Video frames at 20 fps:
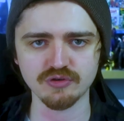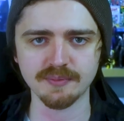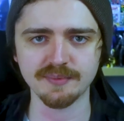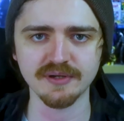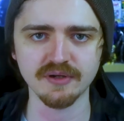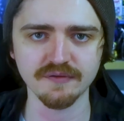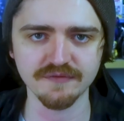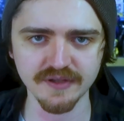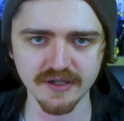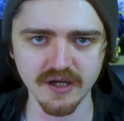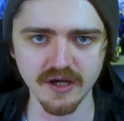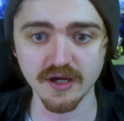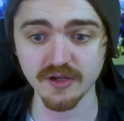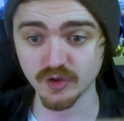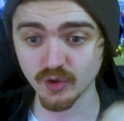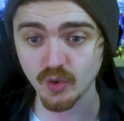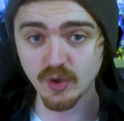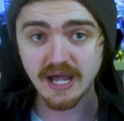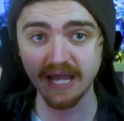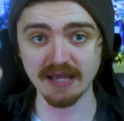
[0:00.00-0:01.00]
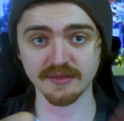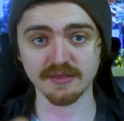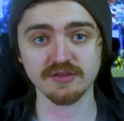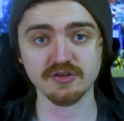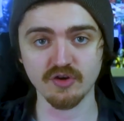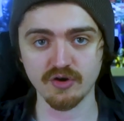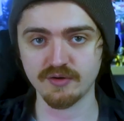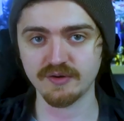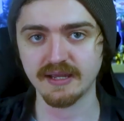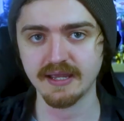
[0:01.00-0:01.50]
ripping off the car door and
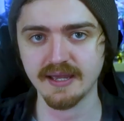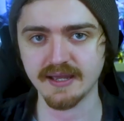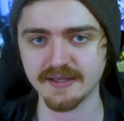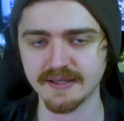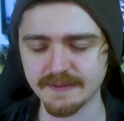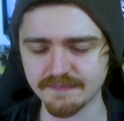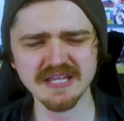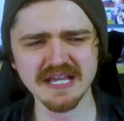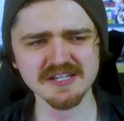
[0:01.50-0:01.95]
throwing it at him.